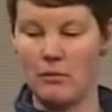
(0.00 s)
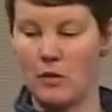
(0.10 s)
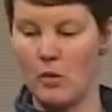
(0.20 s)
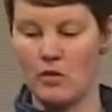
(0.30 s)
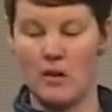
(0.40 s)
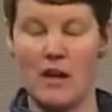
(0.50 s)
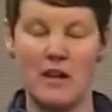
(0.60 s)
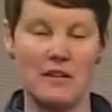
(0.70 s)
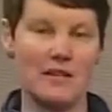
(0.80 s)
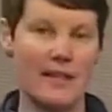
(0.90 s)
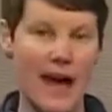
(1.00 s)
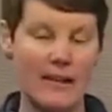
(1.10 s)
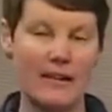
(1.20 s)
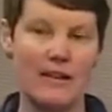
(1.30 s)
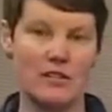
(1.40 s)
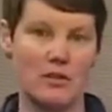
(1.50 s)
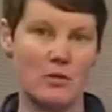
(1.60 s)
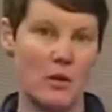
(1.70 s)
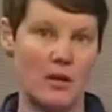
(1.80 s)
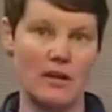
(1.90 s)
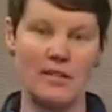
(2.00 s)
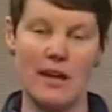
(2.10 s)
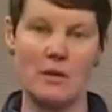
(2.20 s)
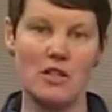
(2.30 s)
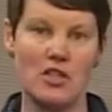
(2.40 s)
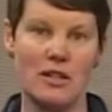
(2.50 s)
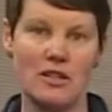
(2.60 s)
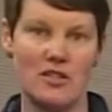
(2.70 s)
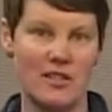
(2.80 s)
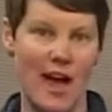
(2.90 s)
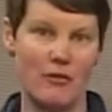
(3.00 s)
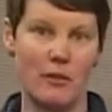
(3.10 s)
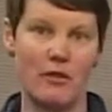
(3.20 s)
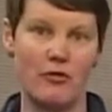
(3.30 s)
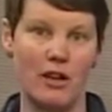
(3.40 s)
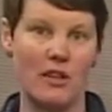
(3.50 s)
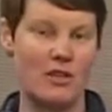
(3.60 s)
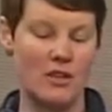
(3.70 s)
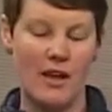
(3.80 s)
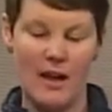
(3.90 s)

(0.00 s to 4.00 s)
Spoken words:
goes great onto salads or throw it on sandwiches, just have them in the fridge.